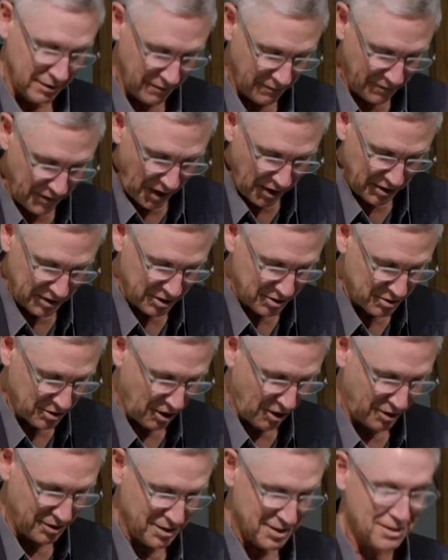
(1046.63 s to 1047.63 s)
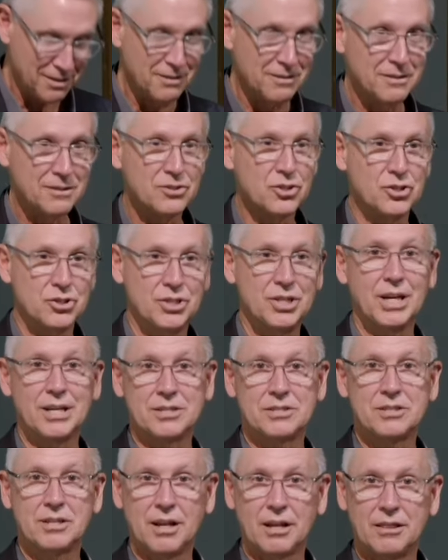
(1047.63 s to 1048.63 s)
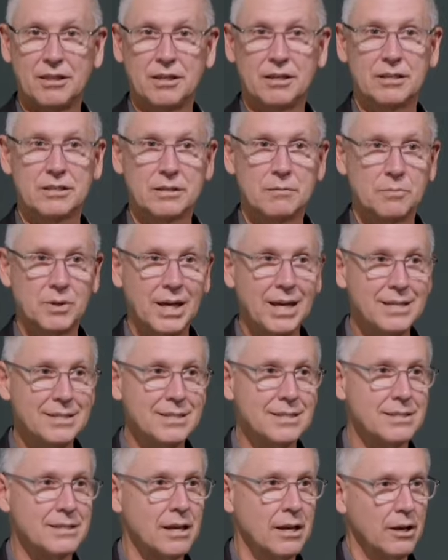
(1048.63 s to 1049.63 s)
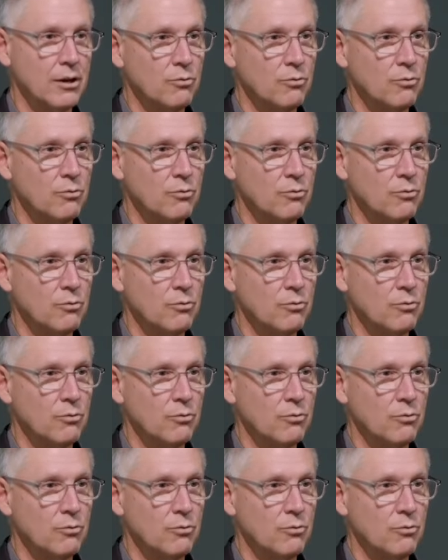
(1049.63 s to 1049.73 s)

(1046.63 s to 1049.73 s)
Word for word: the falling stars suggested, I think, in some cases,